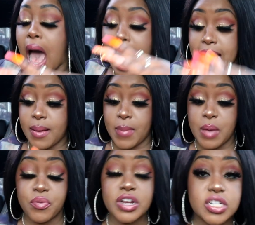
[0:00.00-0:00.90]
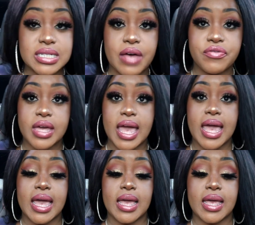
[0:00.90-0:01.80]
I my brethren's having
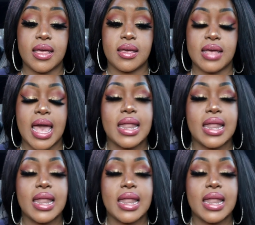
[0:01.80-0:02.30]
a,